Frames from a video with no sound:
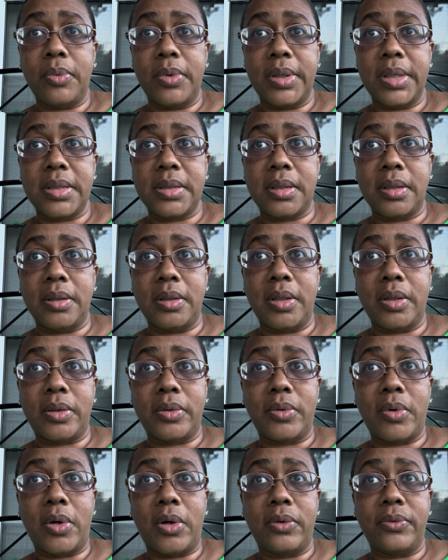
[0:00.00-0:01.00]
wanted to go
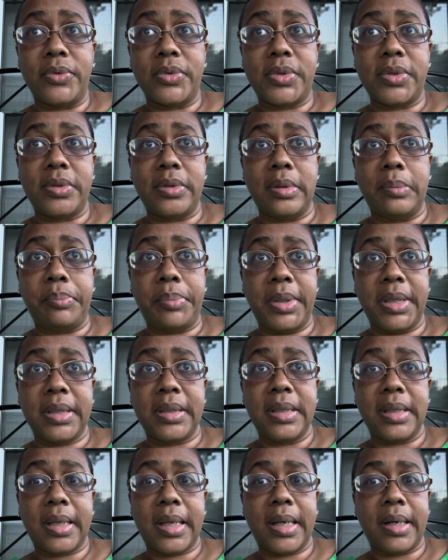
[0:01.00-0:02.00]
over to the
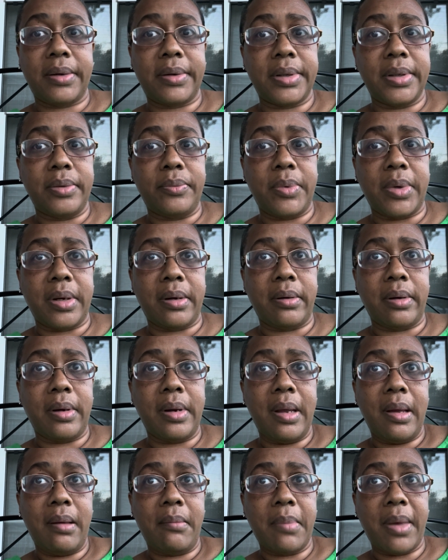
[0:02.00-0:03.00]
picnic area where
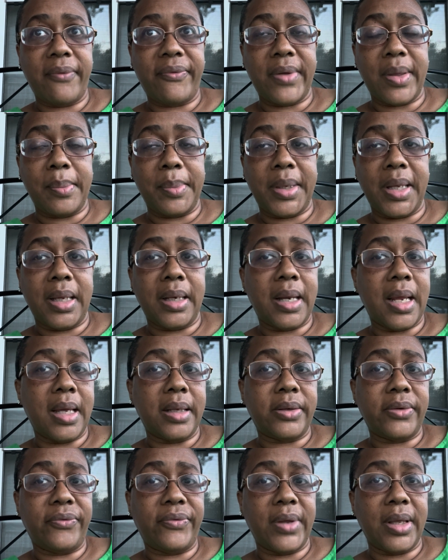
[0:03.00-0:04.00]
my family had had
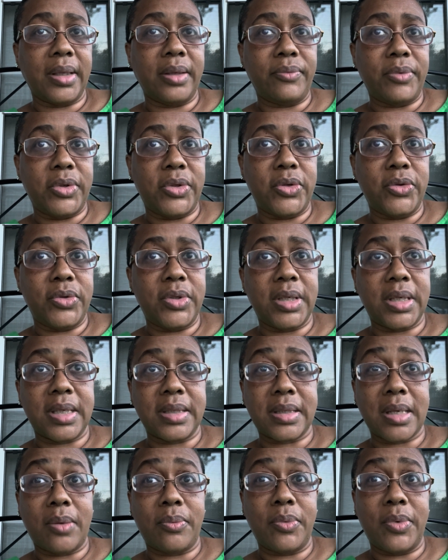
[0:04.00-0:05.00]
the family reunion,
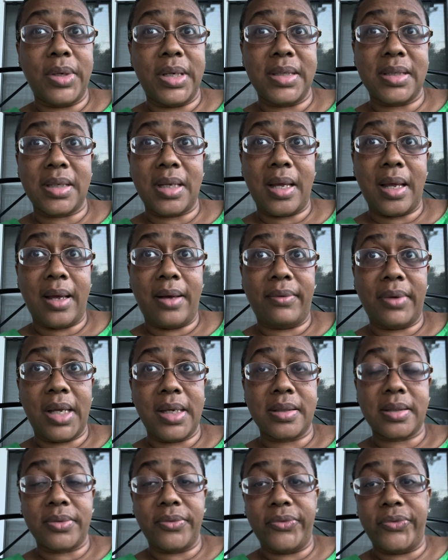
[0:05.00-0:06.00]
because I wanted to have like
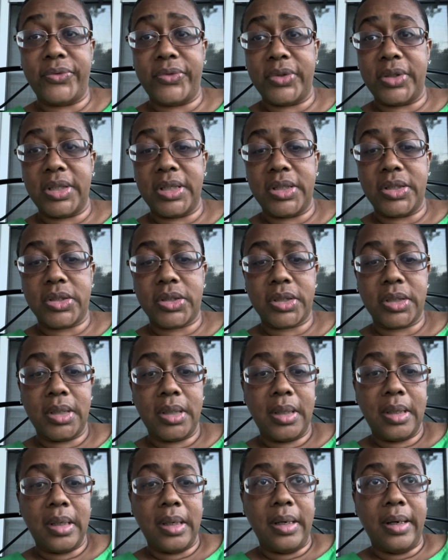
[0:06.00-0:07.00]
some footage
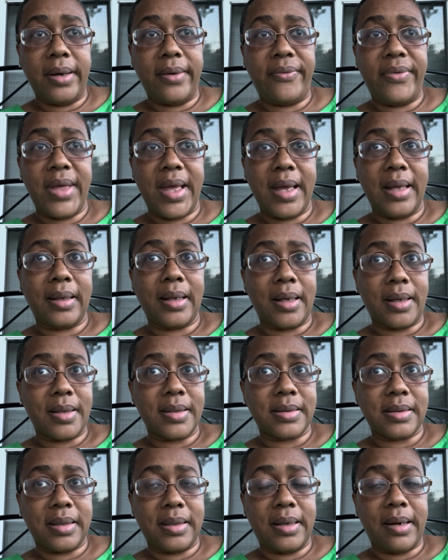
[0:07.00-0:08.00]
of that. Like I
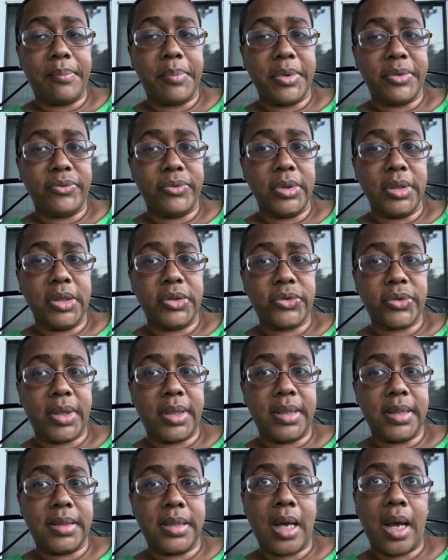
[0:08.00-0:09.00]
said, I've been really trying
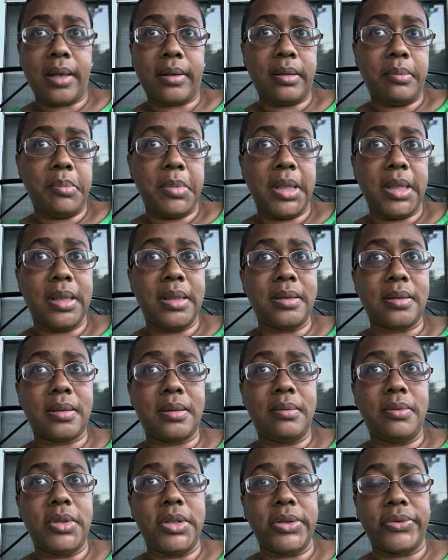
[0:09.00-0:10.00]
to document
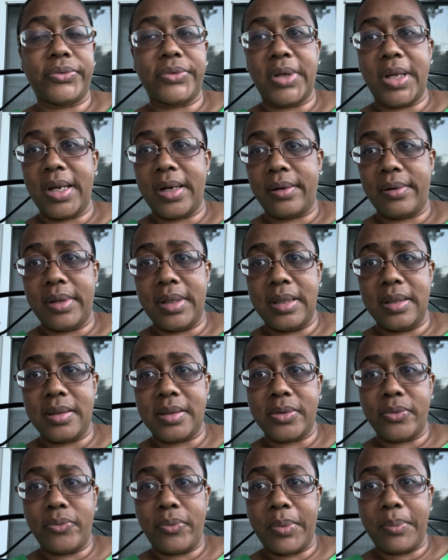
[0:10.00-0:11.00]
different areas
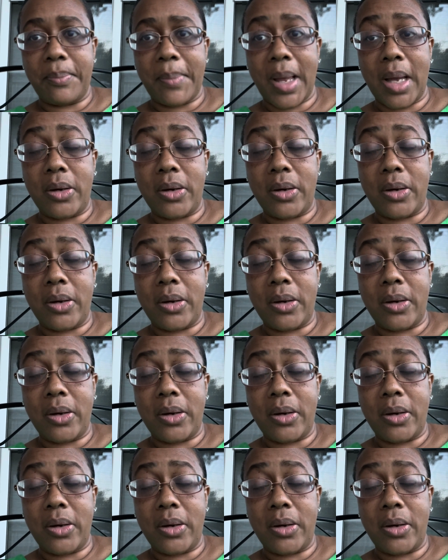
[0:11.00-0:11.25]
of my